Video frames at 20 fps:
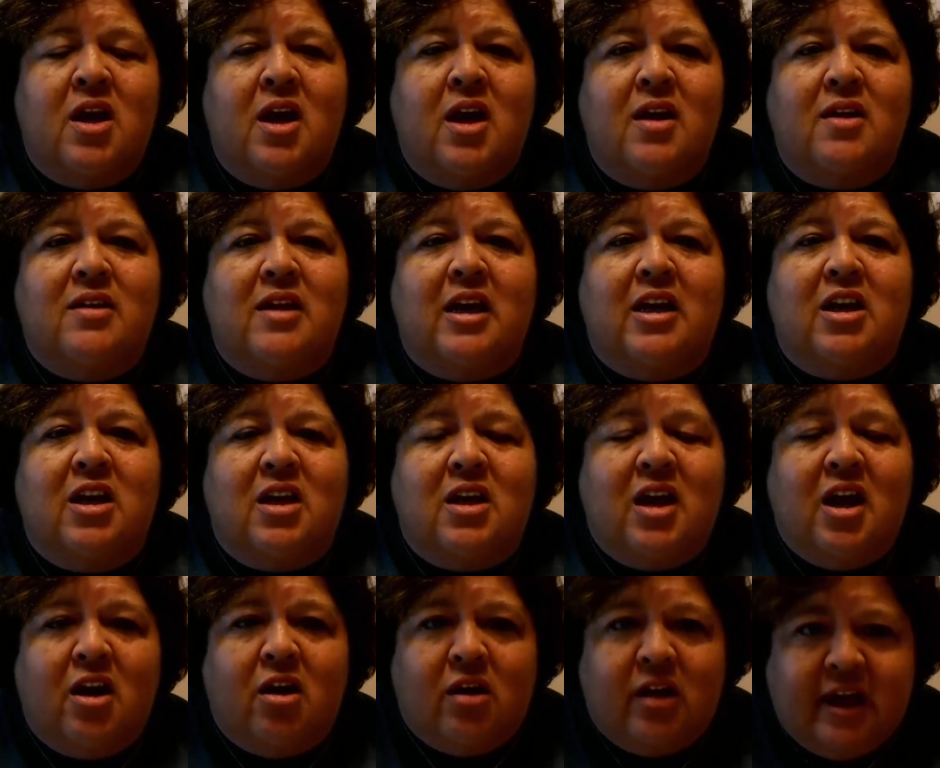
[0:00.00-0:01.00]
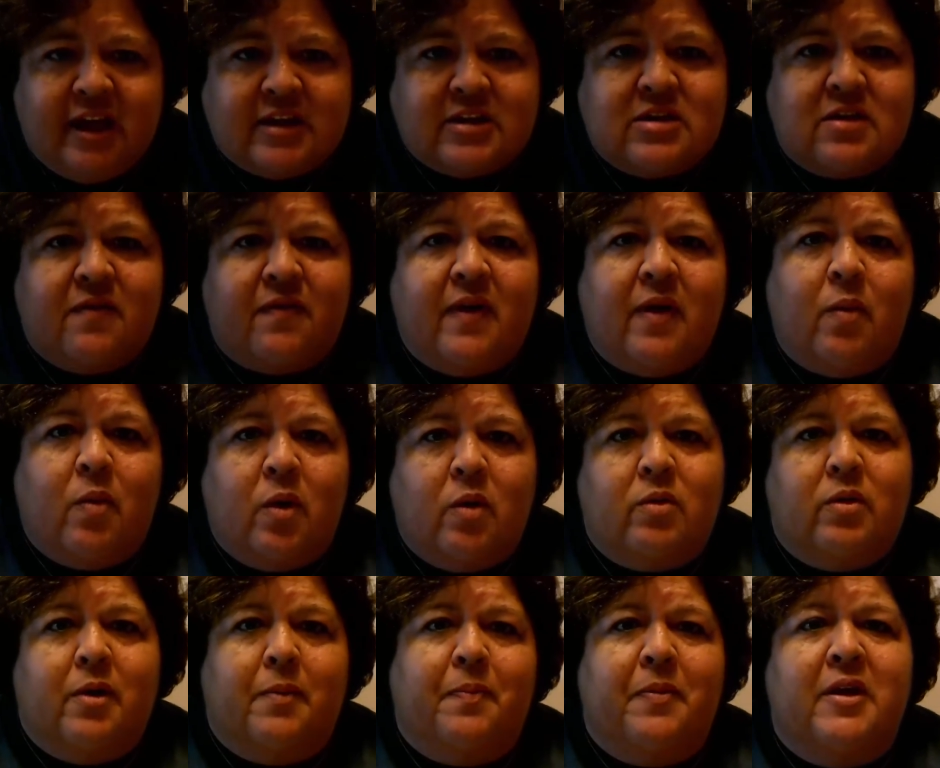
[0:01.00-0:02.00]
that could care less if I woke
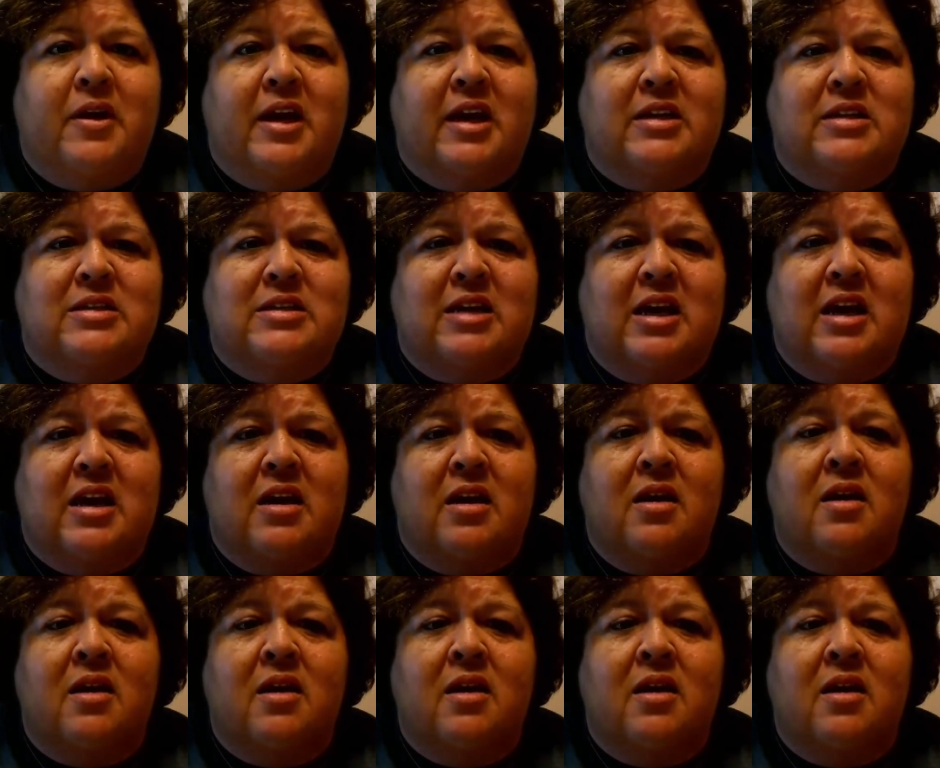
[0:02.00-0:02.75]
up the next day.